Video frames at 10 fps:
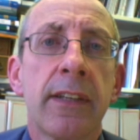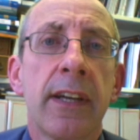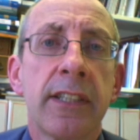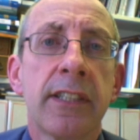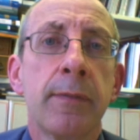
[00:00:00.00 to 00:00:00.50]

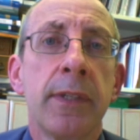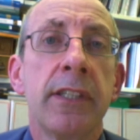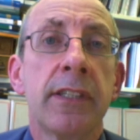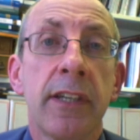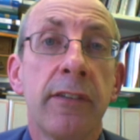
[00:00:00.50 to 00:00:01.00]
has to be
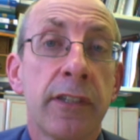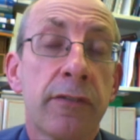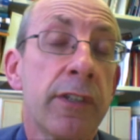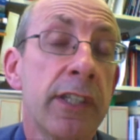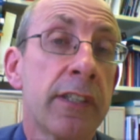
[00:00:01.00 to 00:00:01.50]
serious
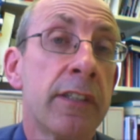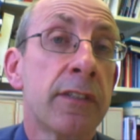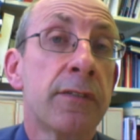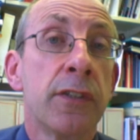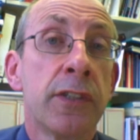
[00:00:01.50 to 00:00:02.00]
reasons
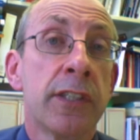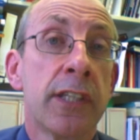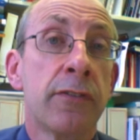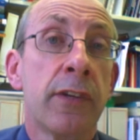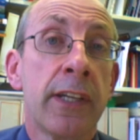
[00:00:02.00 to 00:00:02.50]
for
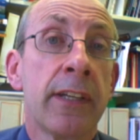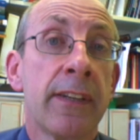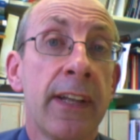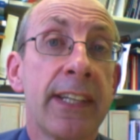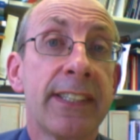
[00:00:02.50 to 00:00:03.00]
considering
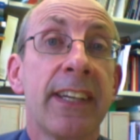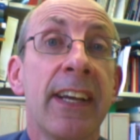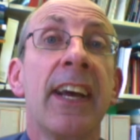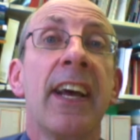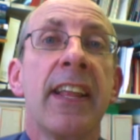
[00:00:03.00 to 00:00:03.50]
that
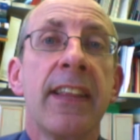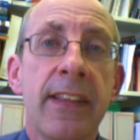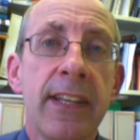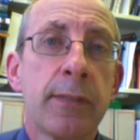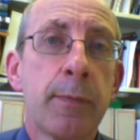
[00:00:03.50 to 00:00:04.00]

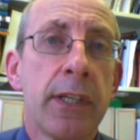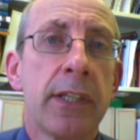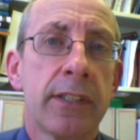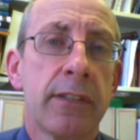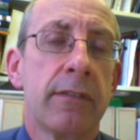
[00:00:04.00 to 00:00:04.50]
this
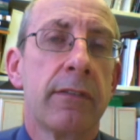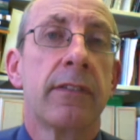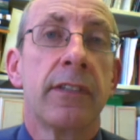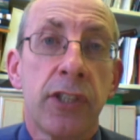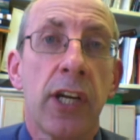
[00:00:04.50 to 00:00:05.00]
person,
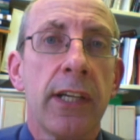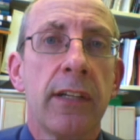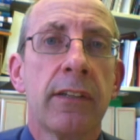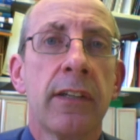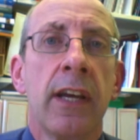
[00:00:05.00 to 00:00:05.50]
the
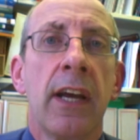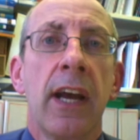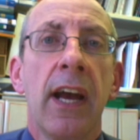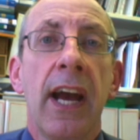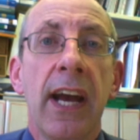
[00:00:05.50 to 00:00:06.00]
child,
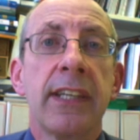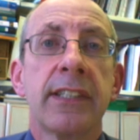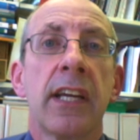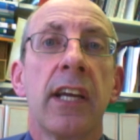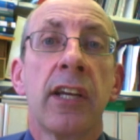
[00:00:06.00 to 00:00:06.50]

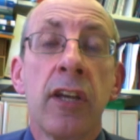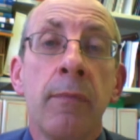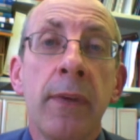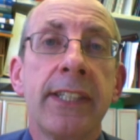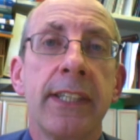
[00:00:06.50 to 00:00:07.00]
has
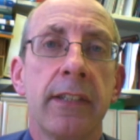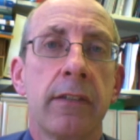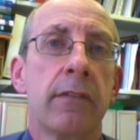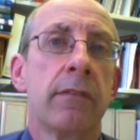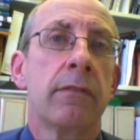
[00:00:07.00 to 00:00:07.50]
committed
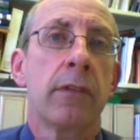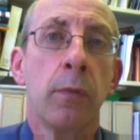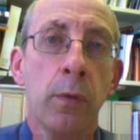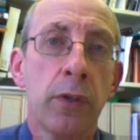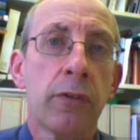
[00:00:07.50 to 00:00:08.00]
a
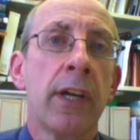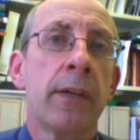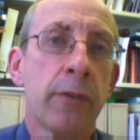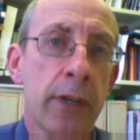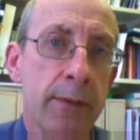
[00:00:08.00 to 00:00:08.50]
war crime,
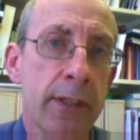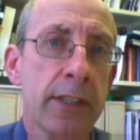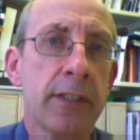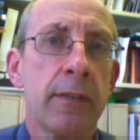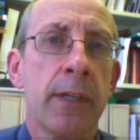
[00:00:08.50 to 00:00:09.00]
crime
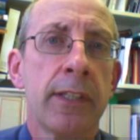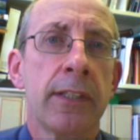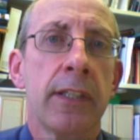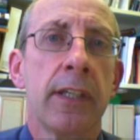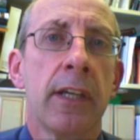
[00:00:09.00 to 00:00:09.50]
against
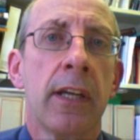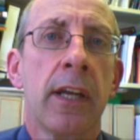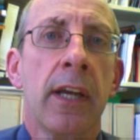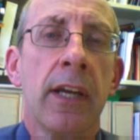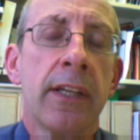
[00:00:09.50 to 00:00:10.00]
humanity.
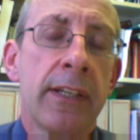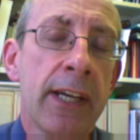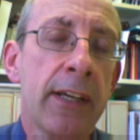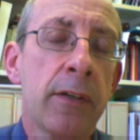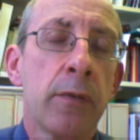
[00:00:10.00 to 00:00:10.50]

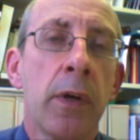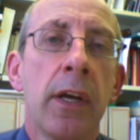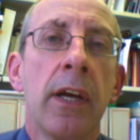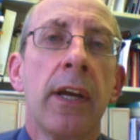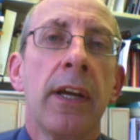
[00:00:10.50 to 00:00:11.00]
Now,
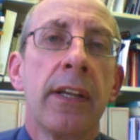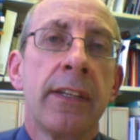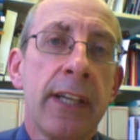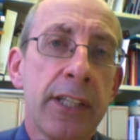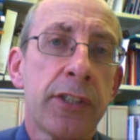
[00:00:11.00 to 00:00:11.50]

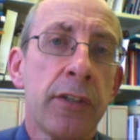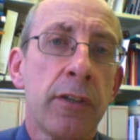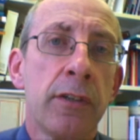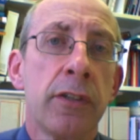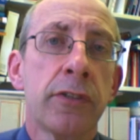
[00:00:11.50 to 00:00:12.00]
national
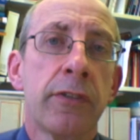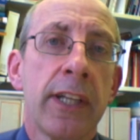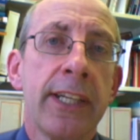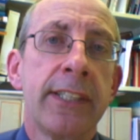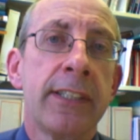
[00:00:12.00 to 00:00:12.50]
laws
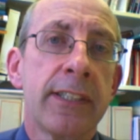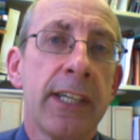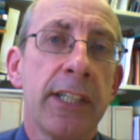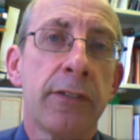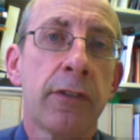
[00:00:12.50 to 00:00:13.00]
relating to the
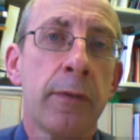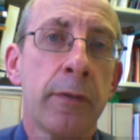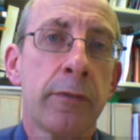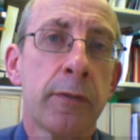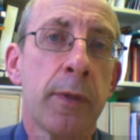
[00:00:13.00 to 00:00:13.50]
age of
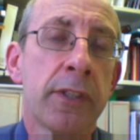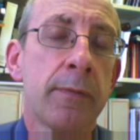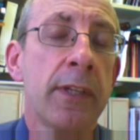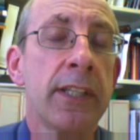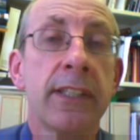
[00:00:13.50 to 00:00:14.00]
criminal
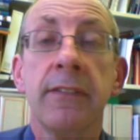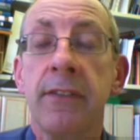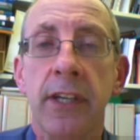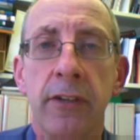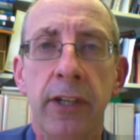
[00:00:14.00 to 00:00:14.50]
responsibility
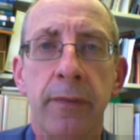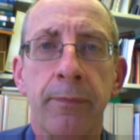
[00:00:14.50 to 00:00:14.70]
vary,